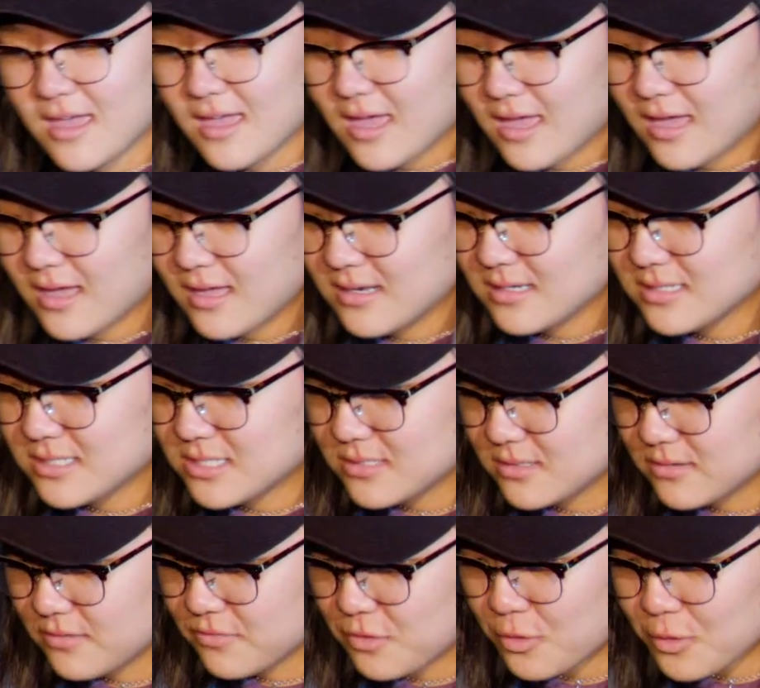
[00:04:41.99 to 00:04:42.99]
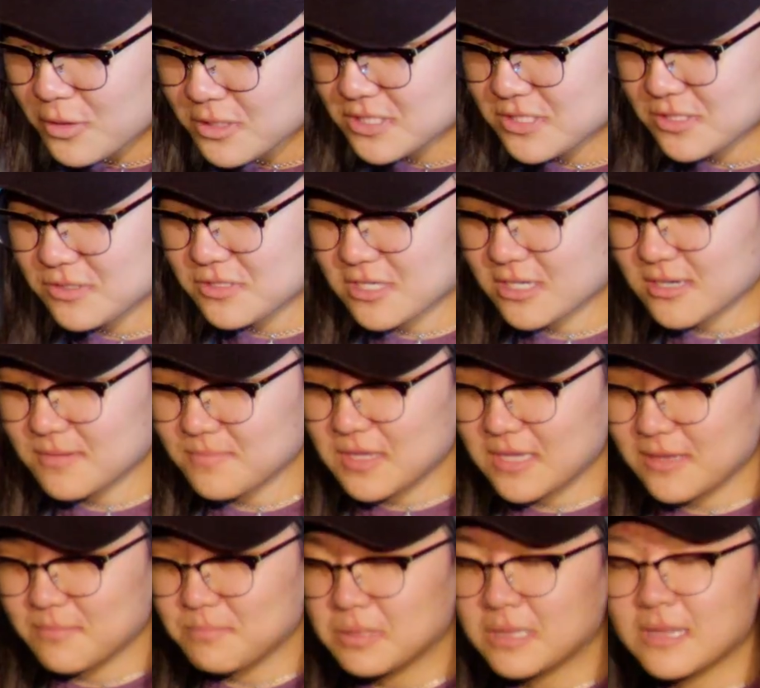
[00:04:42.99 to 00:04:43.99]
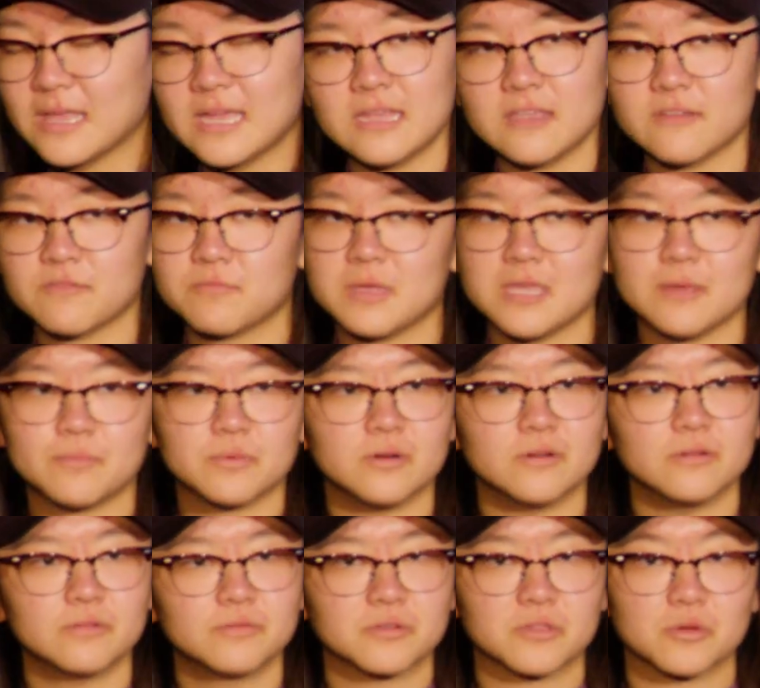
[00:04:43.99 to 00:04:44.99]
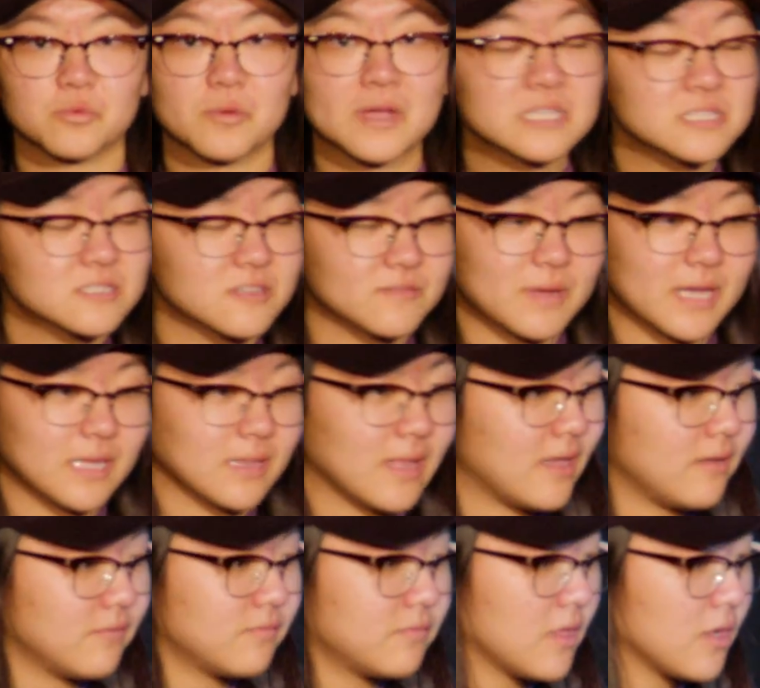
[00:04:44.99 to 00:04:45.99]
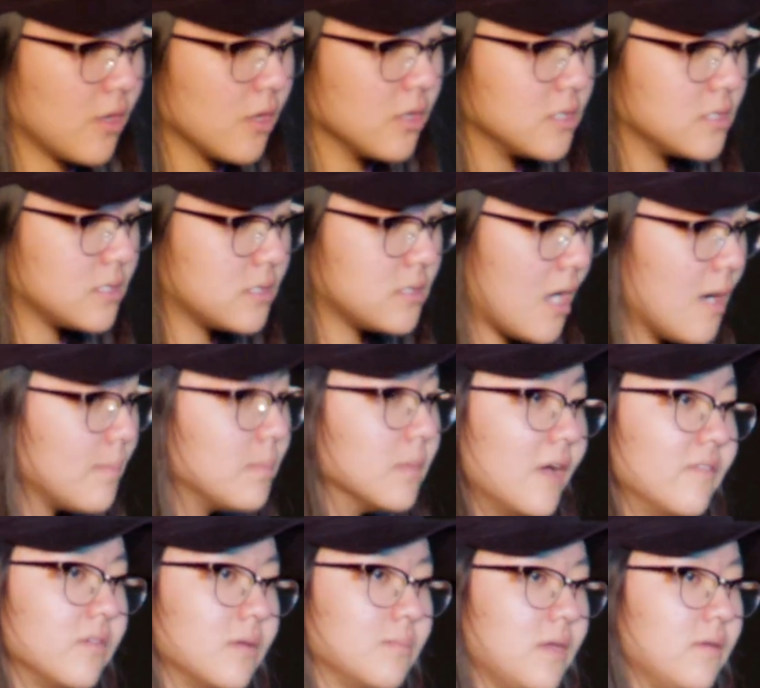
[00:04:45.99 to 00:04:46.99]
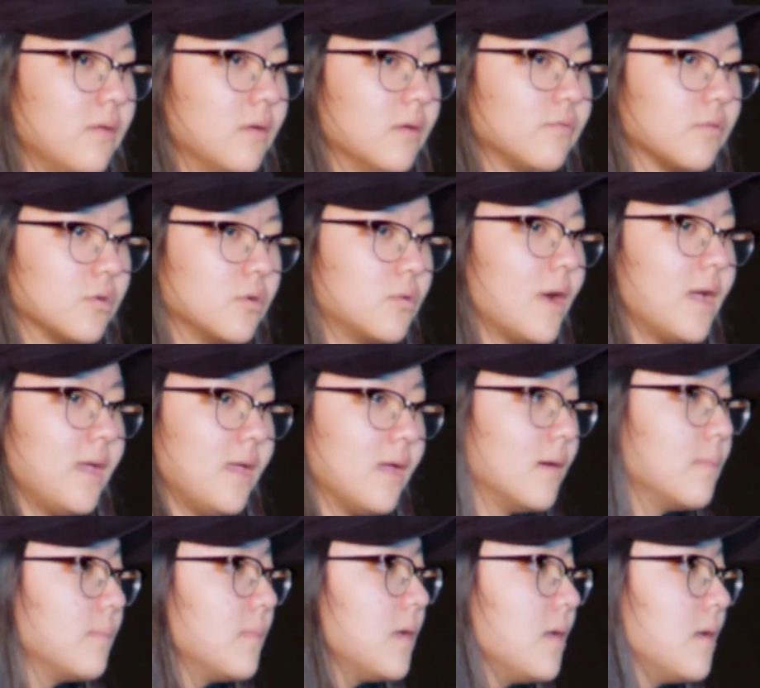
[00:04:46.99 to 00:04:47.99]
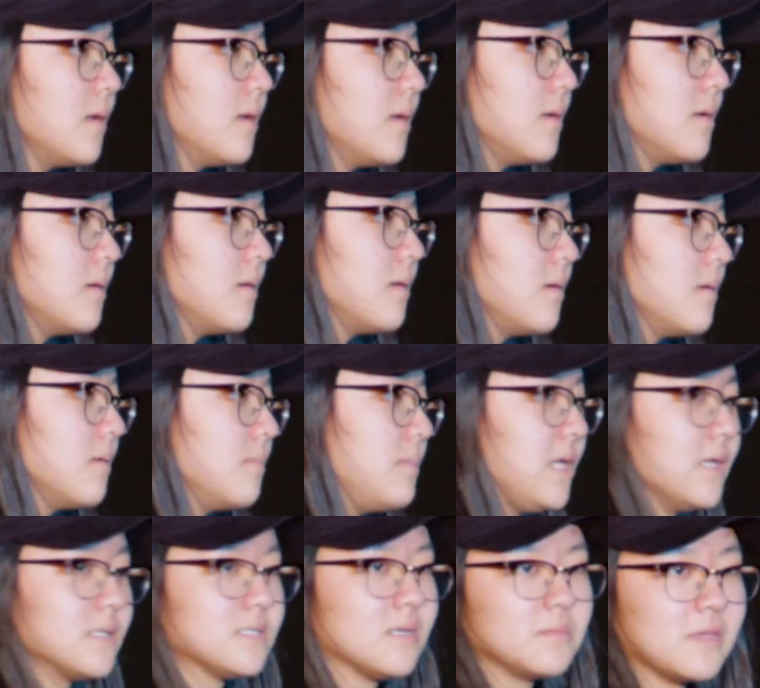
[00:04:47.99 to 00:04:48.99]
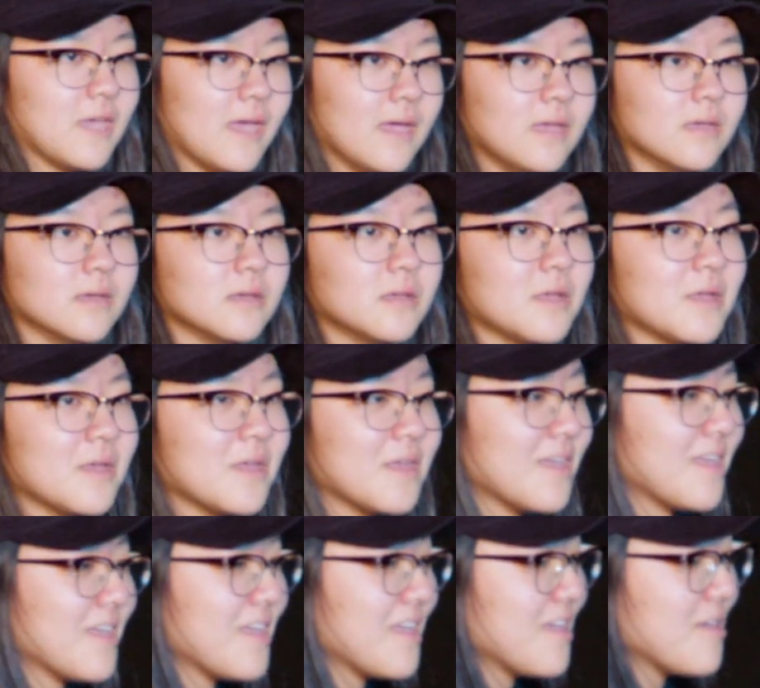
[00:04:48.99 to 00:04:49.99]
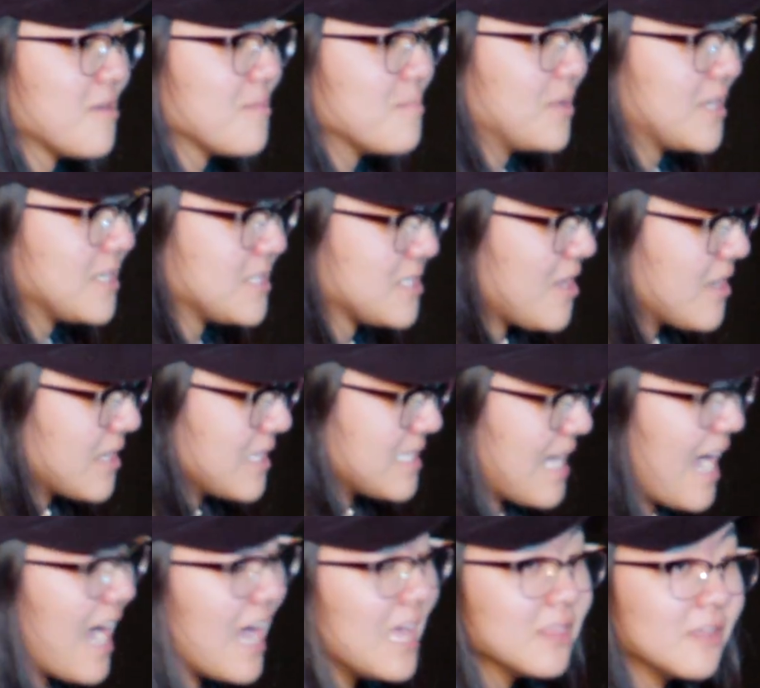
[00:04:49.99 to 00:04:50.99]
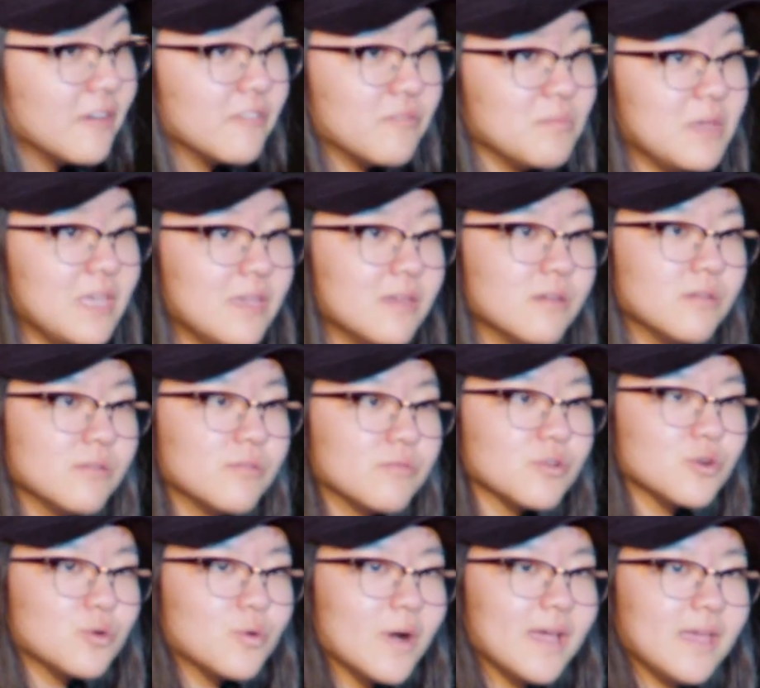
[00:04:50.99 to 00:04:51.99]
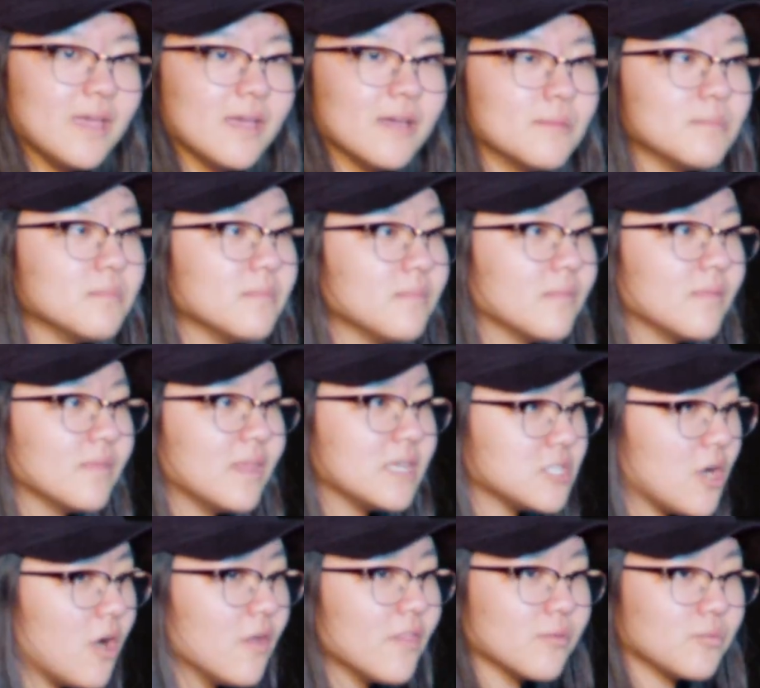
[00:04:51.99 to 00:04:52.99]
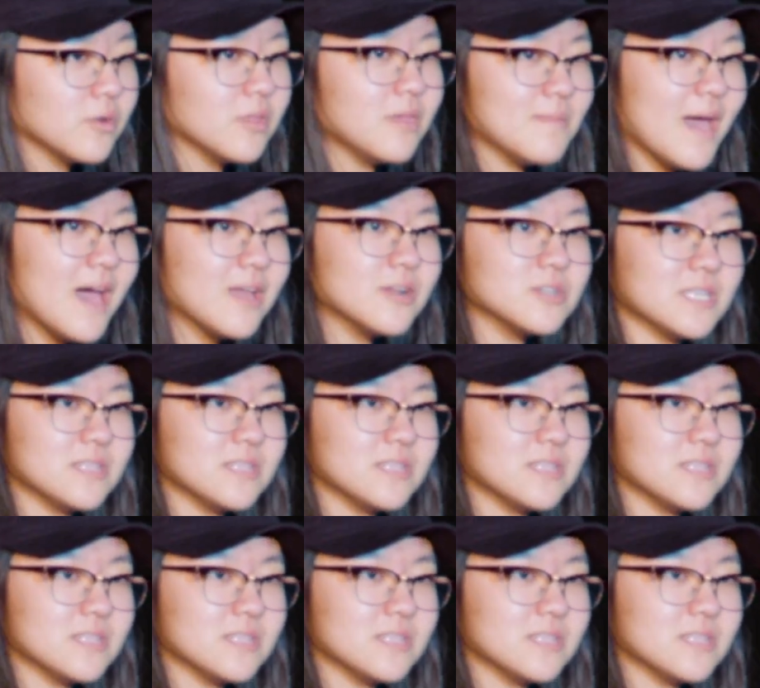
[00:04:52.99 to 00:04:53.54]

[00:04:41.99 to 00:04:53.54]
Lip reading: And of course, there's going to be plenty of people for the rest of my life that are going to stop loving me for who I am because I'm gay. But as long as I love me for who I am, that's all that really matters